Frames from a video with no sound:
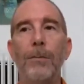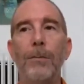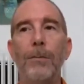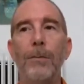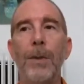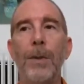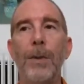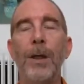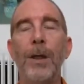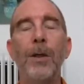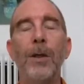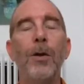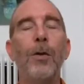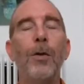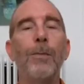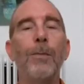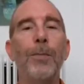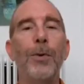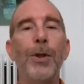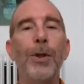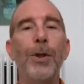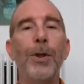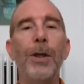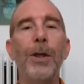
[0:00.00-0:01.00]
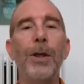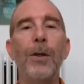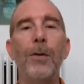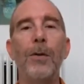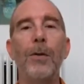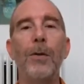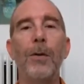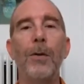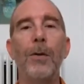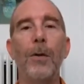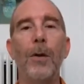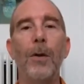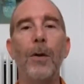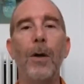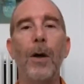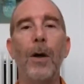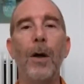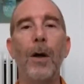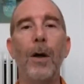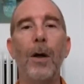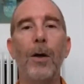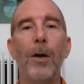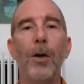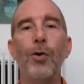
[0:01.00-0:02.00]
in complete
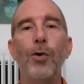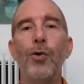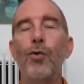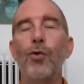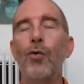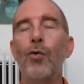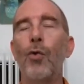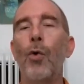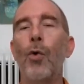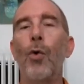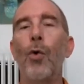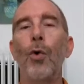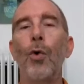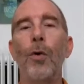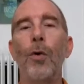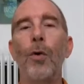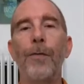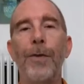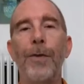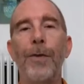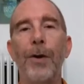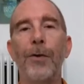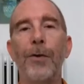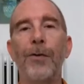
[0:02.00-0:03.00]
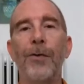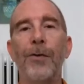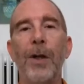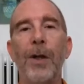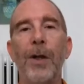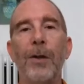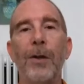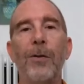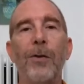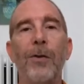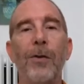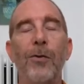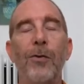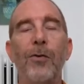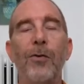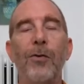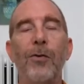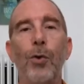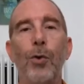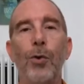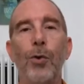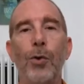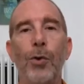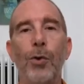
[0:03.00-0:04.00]
control of their senses
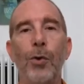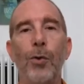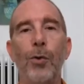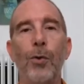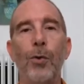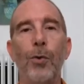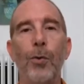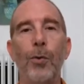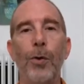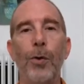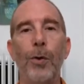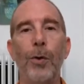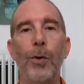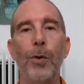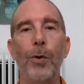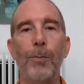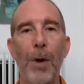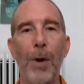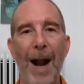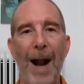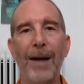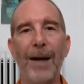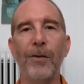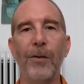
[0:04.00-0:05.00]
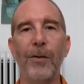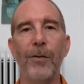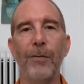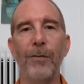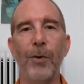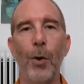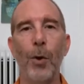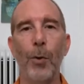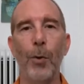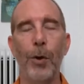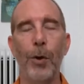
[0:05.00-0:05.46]
due to the practice of yoga.